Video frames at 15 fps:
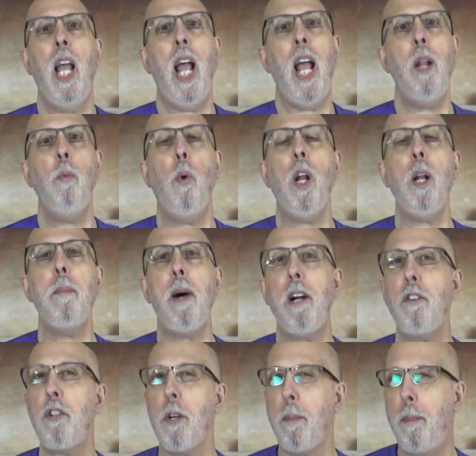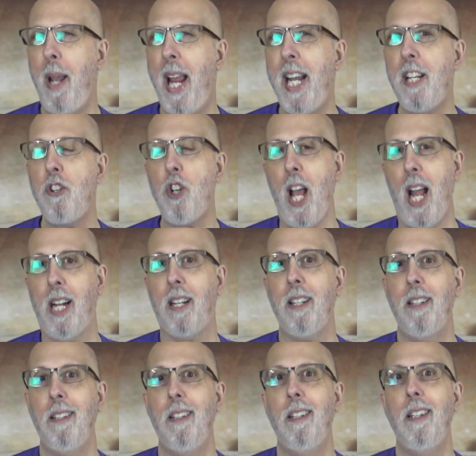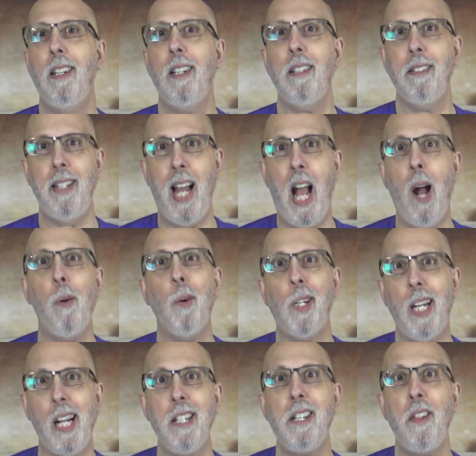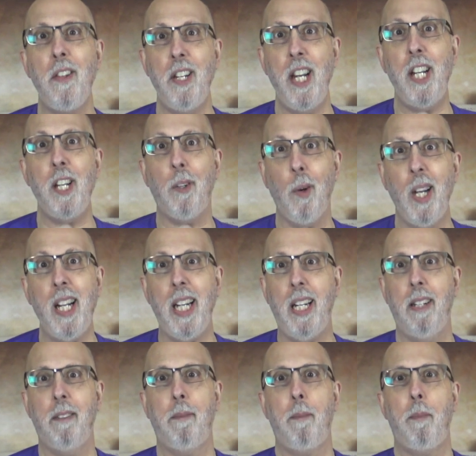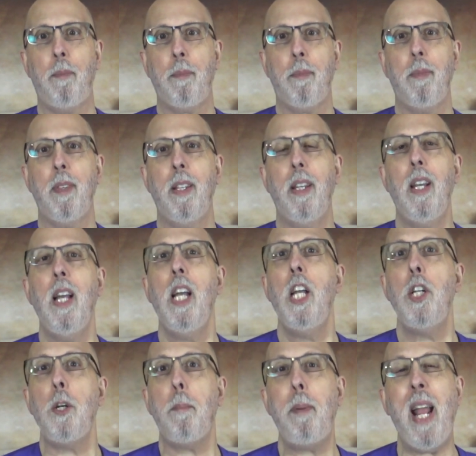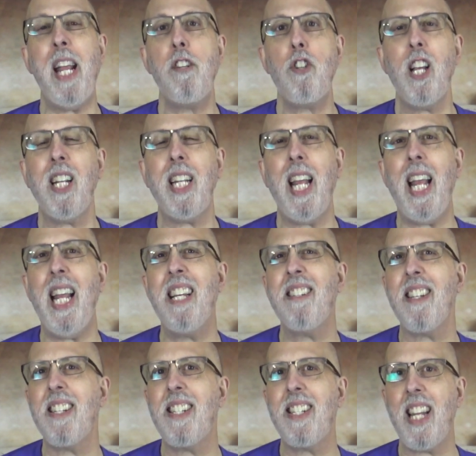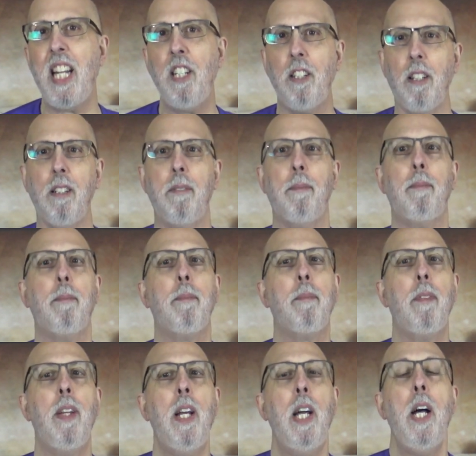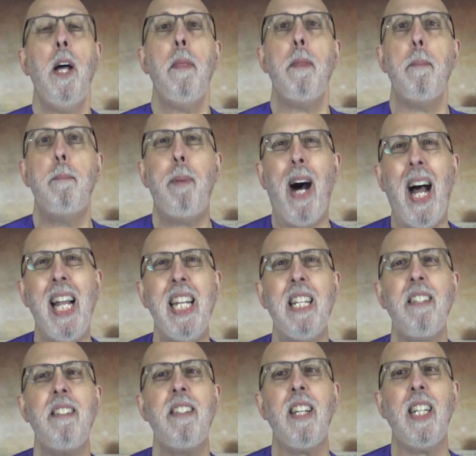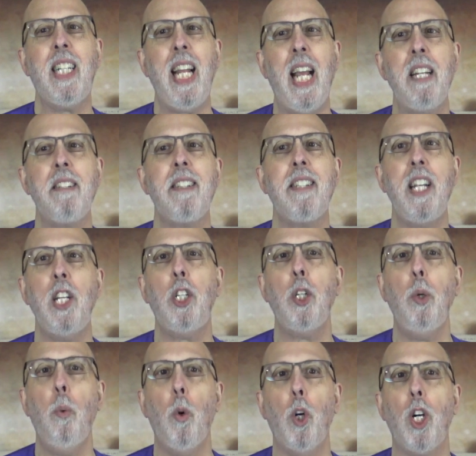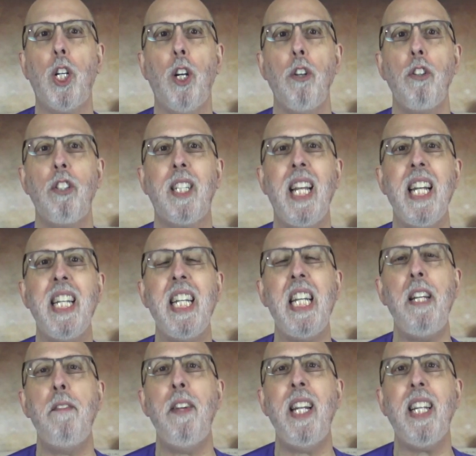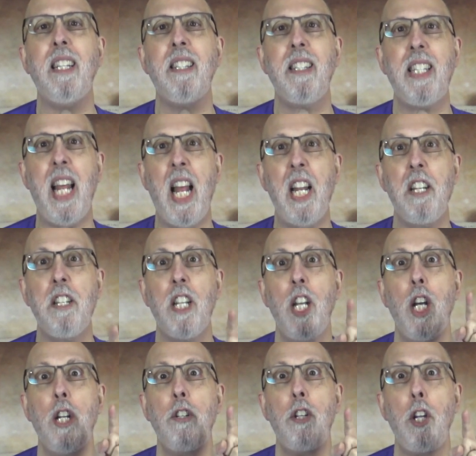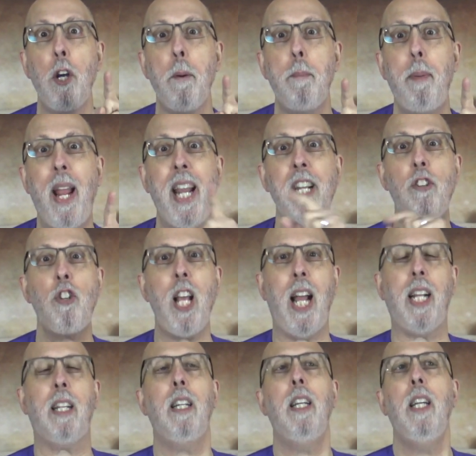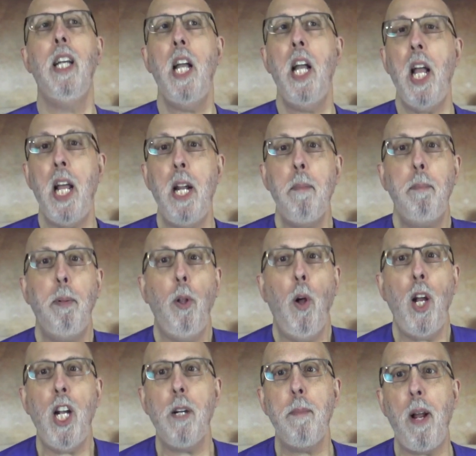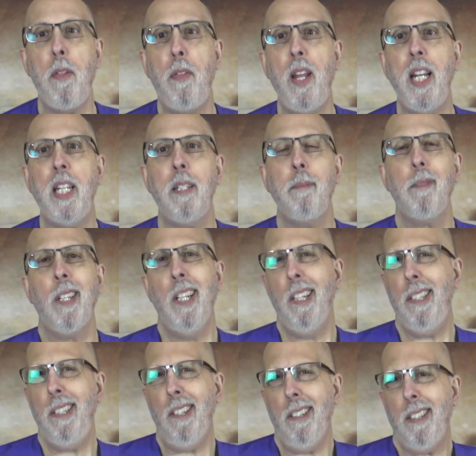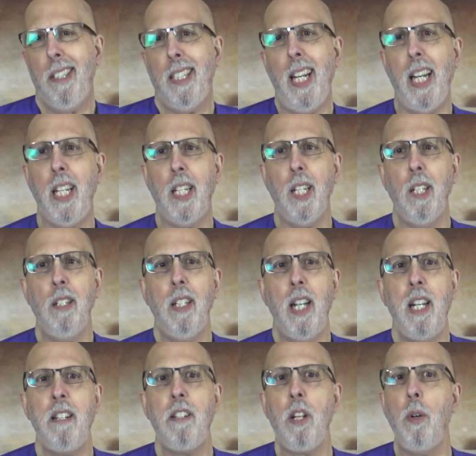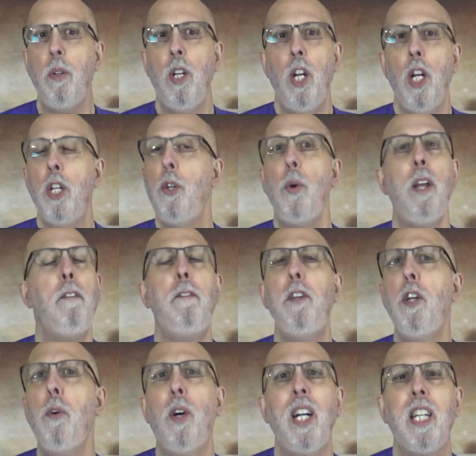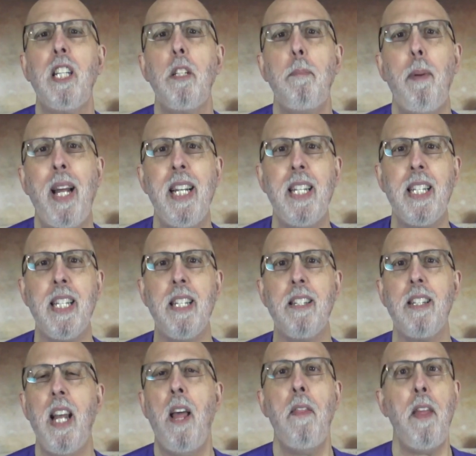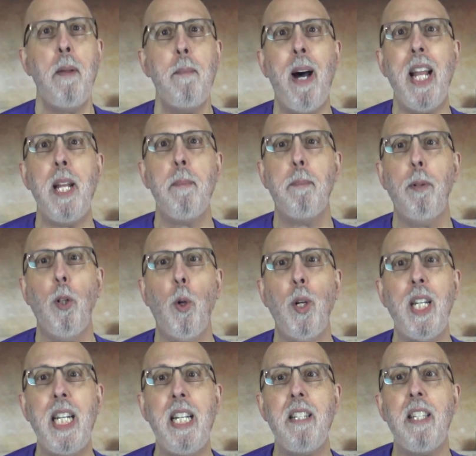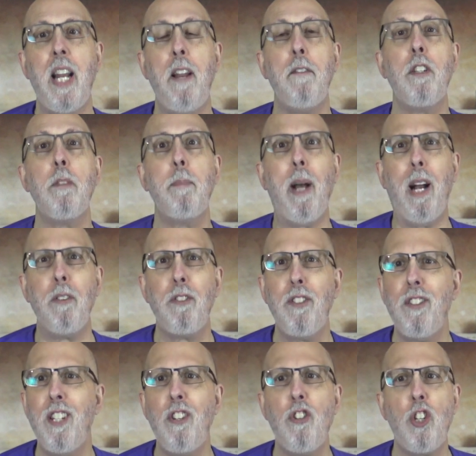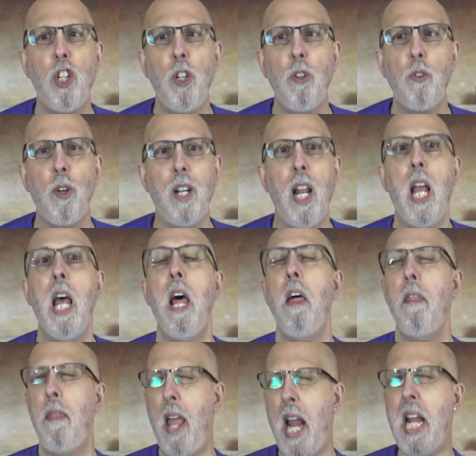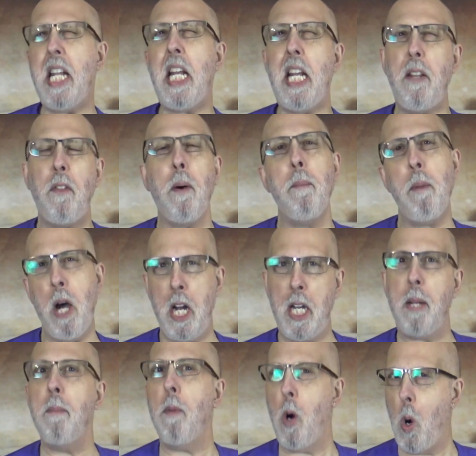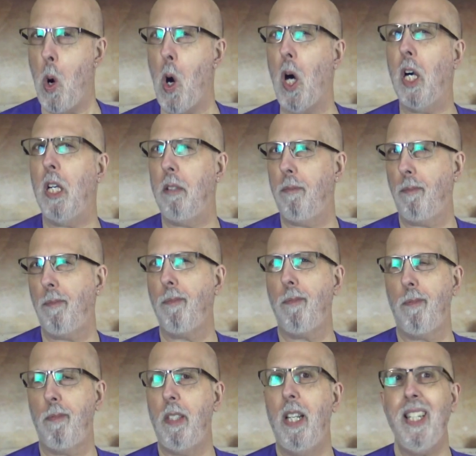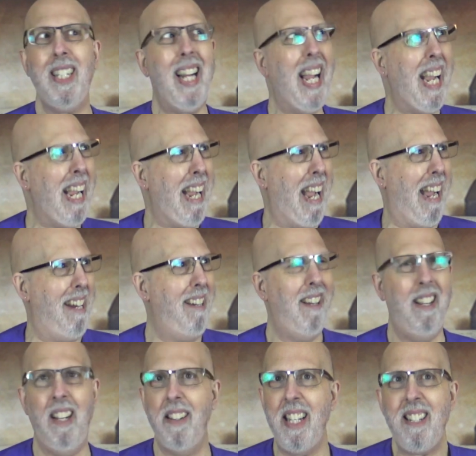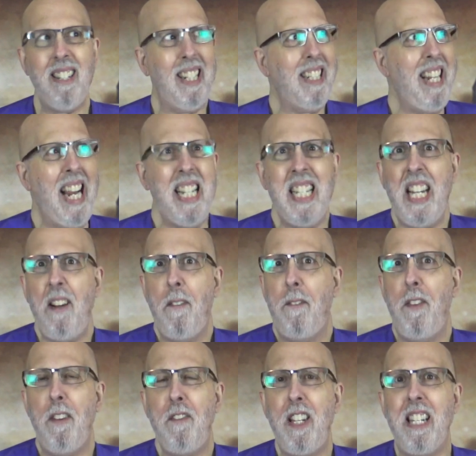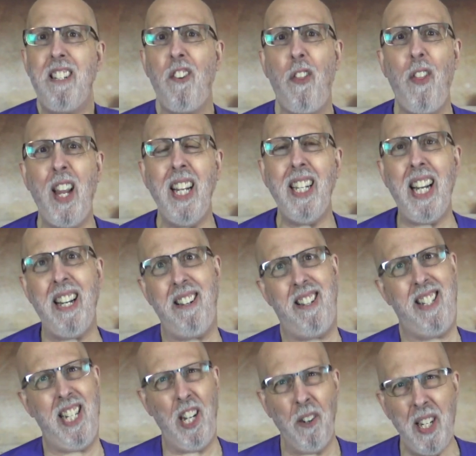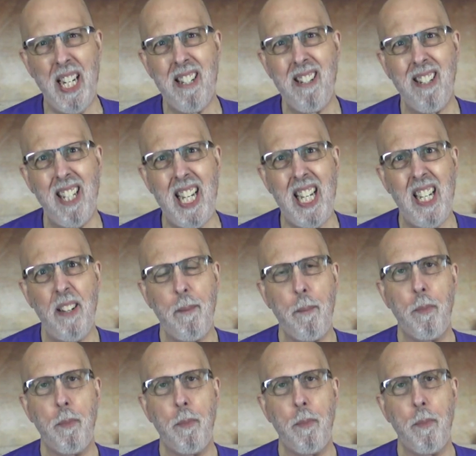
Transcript: And what about your paycheck? Because now we're getting to the nitty gritty. Your paycheck is a single. The bias against single workers can even extend to your paycheck. An employer might think, you're single, and so you have fewer expenses than my employees that have spouses and children. They need the money more. God, that's like 1950s thinking. Seriously?